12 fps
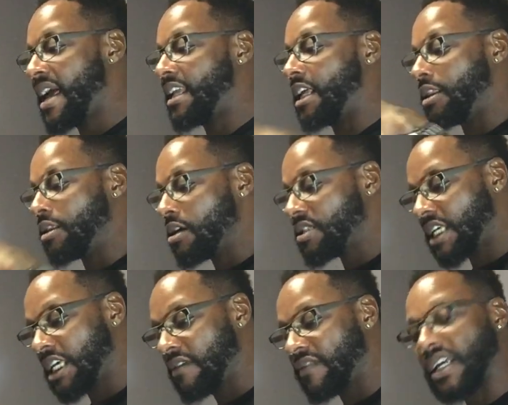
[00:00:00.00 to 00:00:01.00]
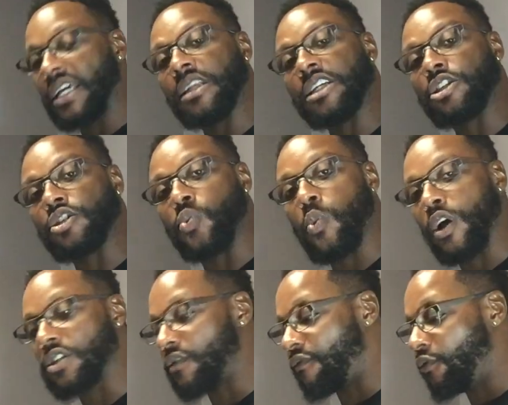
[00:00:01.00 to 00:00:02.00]
and it looks even and it just
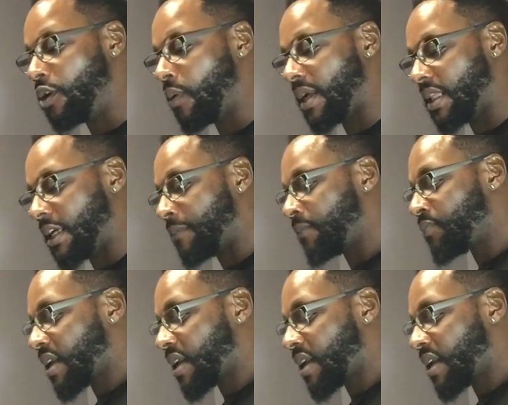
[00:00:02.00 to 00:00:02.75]
works fluently.